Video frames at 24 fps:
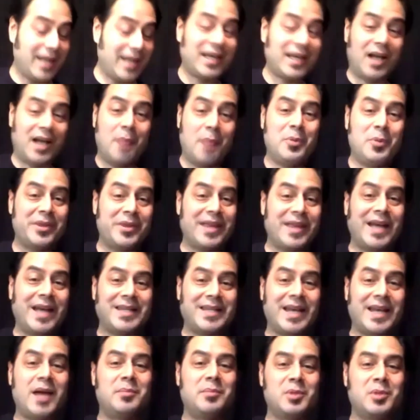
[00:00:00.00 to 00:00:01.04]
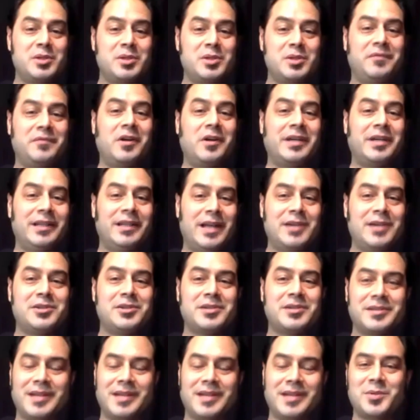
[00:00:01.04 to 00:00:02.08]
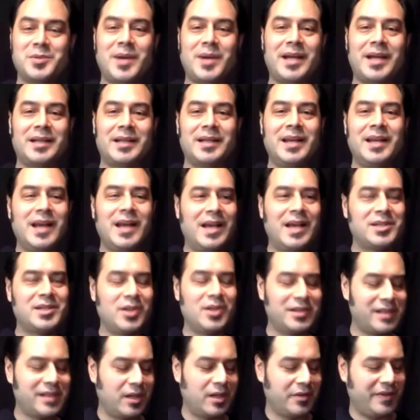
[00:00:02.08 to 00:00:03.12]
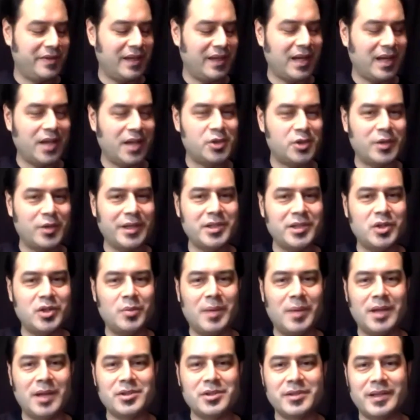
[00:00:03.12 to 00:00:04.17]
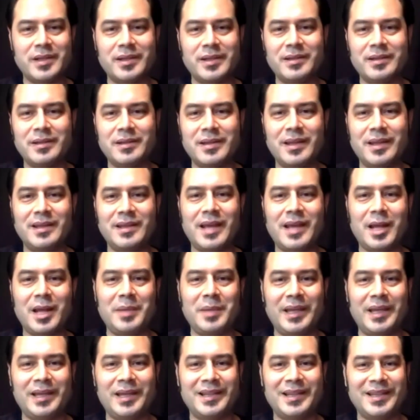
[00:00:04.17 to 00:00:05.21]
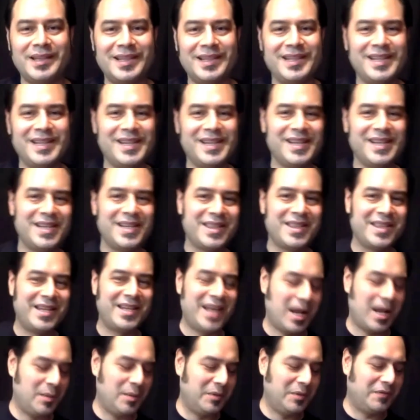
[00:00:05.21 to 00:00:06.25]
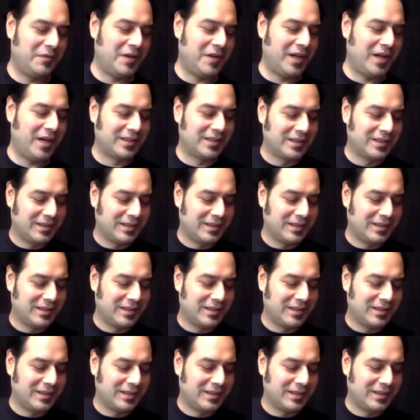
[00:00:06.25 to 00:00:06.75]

it. I'll put that down. Bluesy, funky, lush. That's right. As long as you don't think I drink too much, then that'll be fine.